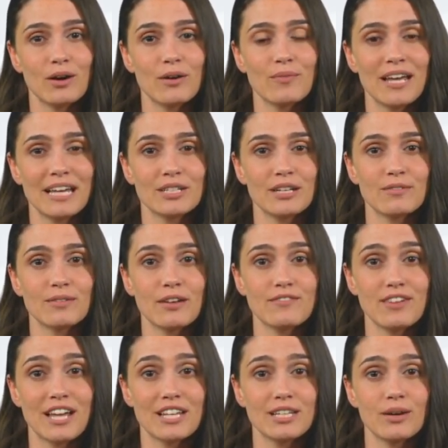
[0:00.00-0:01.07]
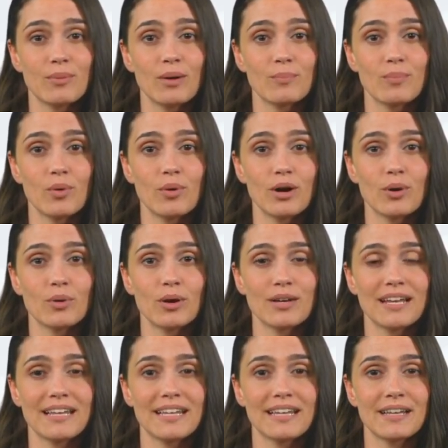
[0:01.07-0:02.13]
a range of professional memorial
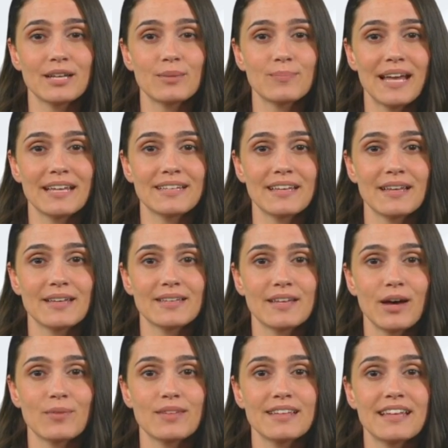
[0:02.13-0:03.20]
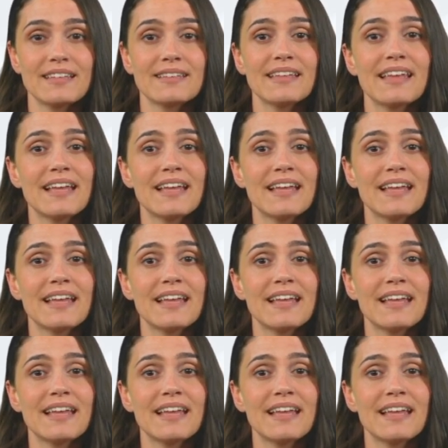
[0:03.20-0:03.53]
cleaning and maintenance services